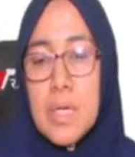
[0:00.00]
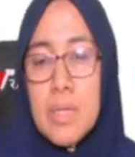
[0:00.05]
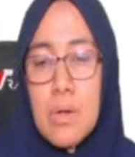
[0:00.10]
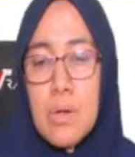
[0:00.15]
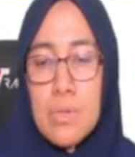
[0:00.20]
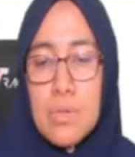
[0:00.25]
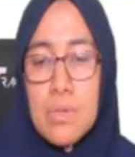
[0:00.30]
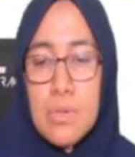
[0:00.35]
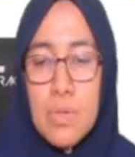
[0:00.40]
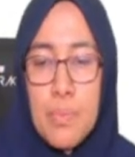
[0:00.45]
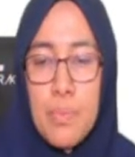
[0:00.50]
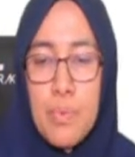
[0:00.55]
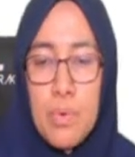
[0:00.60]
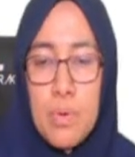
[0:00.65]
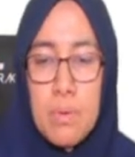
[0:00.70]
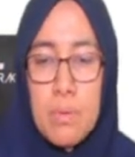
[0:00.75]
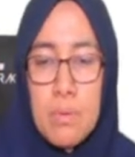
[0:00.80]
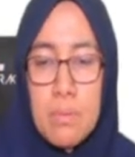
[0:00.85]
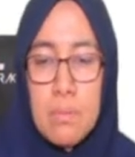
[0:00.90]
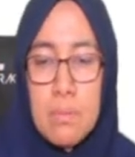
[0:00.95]
also put
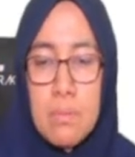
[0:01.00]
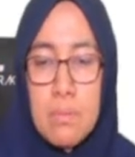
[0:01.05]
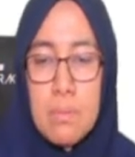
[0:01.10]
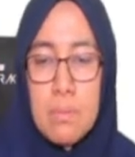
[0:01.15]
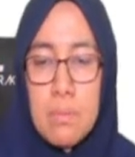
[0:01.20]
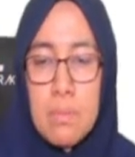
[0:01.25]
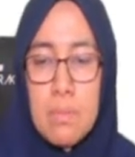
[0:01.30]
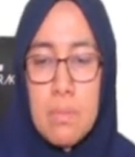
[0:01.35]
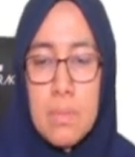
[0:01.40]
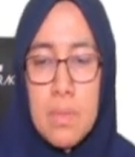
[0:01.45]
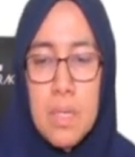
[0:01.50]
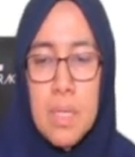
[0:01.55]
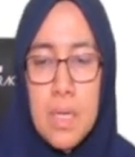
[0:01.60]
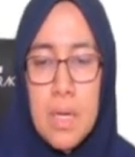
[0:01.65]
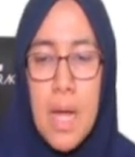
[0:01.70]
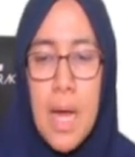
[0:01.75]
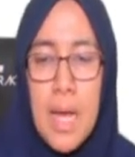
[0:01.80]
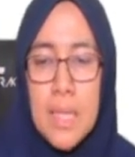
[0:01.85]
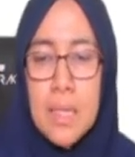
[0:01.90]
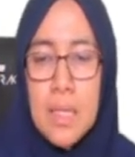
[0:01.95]
in
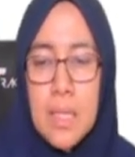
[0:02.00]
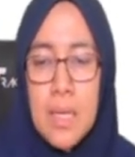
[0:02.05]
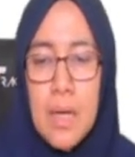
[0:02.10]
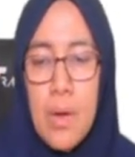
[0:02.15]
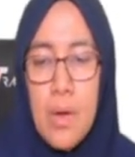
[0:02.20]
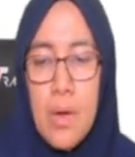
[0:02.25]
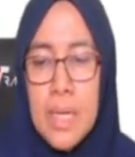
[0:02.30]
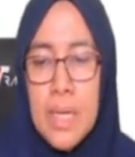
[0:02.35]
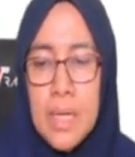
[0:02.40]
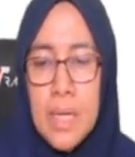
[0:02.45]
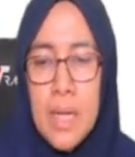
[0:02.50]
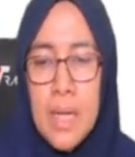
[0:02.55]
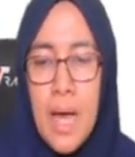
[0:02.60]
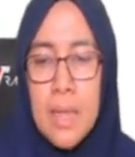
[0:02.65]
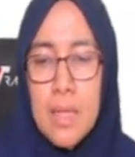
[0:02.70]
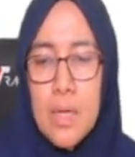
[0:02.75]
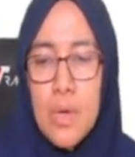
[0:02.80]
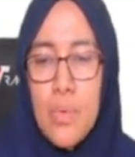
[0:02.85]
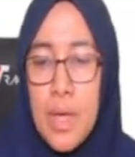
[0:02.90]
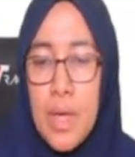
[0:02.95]
the
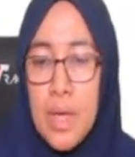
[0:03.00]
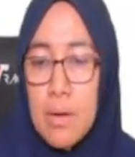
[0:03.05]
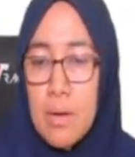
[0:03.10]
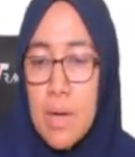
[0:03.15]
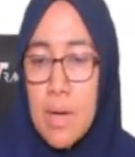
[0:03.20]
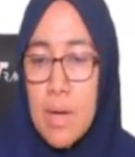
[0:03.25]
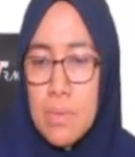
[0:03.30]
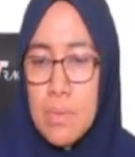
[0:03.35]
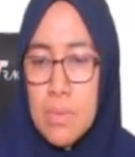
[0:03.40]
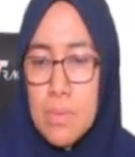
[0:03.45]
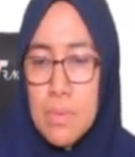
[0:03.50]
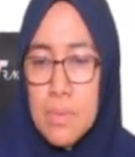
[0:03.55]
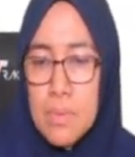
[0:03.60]
other way around,